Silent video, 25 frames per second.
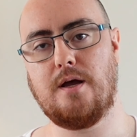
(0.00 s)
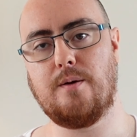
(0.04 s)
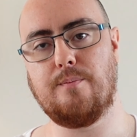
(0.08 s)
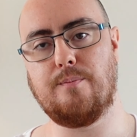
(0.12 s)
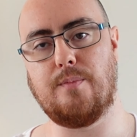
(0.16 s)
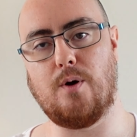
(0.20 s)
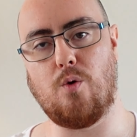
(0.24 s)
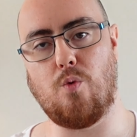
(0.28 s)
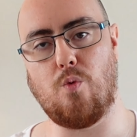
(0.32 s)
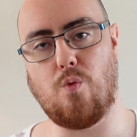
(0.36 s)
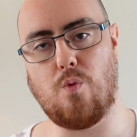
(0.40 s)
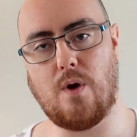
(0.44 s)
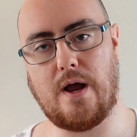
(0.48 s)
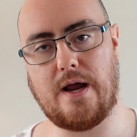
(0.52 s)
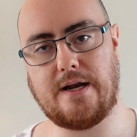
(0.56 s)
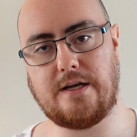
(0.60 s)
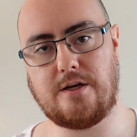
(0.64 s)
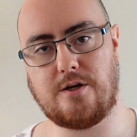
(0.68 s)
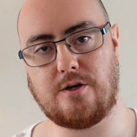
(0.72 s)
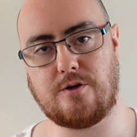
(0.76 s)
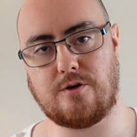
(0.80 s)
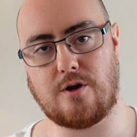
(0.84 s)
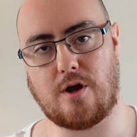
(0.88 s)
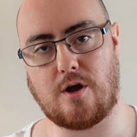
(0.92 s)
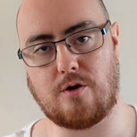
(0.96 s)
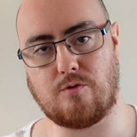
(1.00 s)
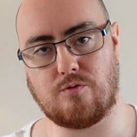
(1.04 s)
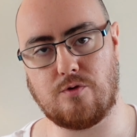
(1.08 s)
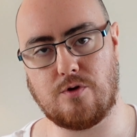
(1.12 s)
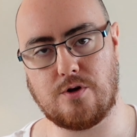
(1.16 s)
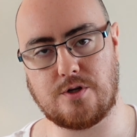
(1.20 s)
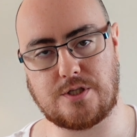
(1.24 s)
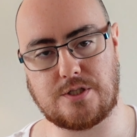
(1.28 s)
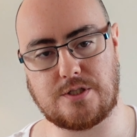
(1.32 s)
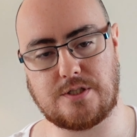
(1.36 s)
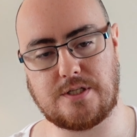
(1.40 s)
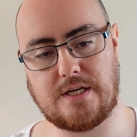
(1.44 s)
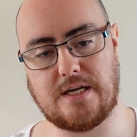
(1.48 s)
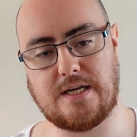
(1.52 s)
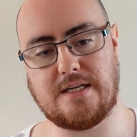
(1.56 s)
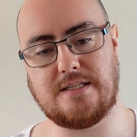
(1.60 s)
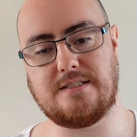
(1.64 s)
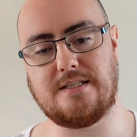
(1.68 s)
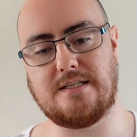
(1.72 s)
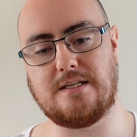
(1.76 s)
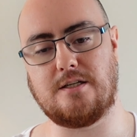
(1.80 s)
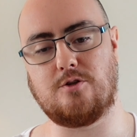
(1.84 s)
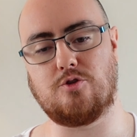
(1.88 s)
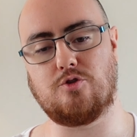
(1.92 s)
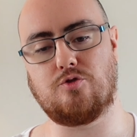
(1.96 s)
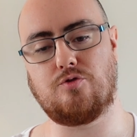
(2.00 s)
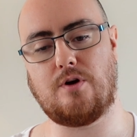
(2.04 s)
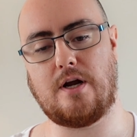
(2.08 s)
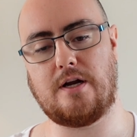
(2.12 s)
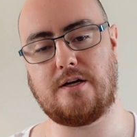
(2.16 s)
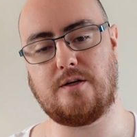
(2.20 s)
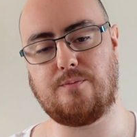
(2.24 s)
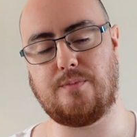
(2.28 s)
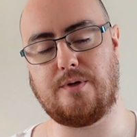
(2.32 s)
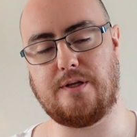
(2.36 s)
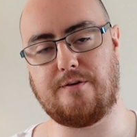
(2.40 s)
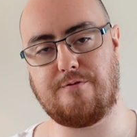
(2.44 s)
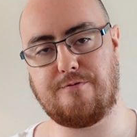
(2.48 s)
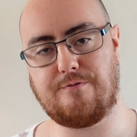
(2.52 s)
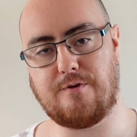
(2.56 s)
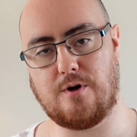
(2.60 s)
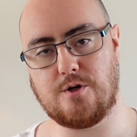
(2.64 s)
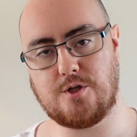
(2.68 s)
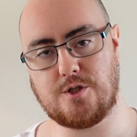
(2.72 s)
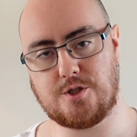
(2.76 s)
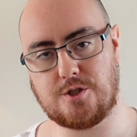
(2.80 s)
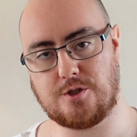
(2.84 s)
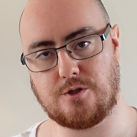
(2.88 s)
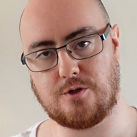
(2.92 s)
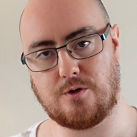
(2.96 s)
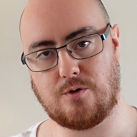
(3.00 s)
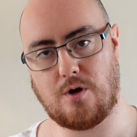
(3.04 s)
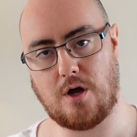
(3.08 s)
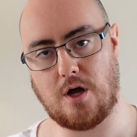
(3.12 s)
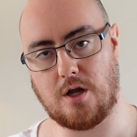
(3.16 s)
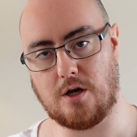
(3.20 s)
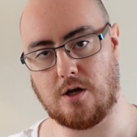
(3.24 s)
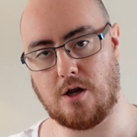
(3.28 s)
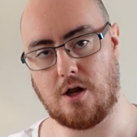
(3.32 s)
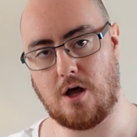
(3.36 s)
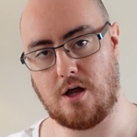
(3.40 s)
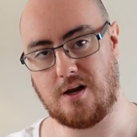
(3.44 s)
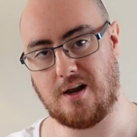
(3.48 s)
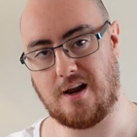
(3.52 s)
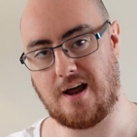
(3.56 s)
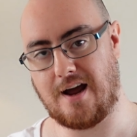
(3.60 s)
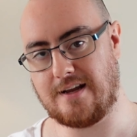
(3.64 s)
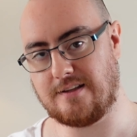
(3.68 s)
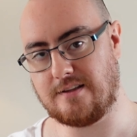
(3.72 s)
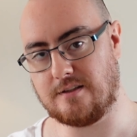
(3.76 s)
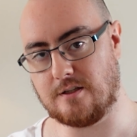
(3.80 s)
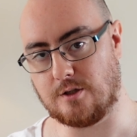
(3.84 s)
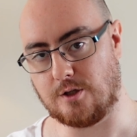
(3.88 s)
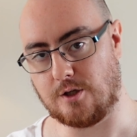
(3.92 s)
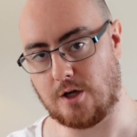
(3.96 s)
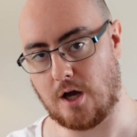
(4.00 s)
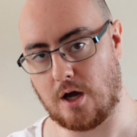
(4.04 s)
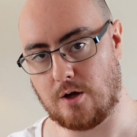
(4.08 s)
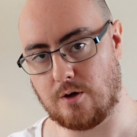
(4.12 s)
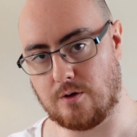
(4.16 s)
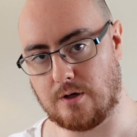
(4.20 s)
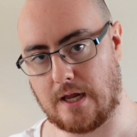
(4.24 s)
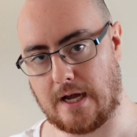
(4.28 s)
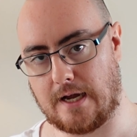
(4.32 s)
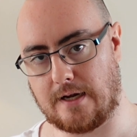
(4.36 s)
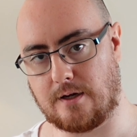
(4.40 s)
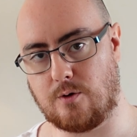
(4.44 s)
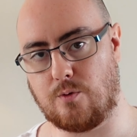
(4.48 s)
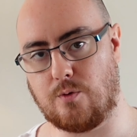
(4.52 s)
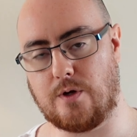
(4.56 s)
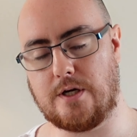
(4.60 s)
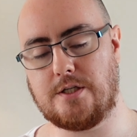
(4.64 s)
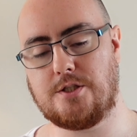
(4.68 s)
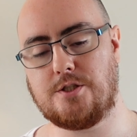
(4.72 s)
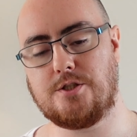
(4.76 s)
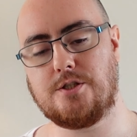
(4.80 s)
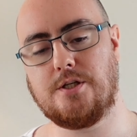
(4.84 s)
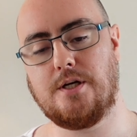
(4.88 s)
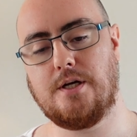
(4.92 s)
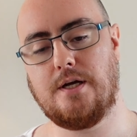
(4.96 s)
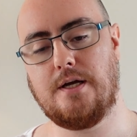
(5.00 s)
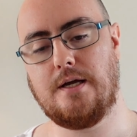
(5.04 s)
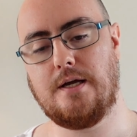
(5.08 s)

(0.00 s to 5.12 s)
But when you know Rust, it's incredibly functional, a lot like the Go language.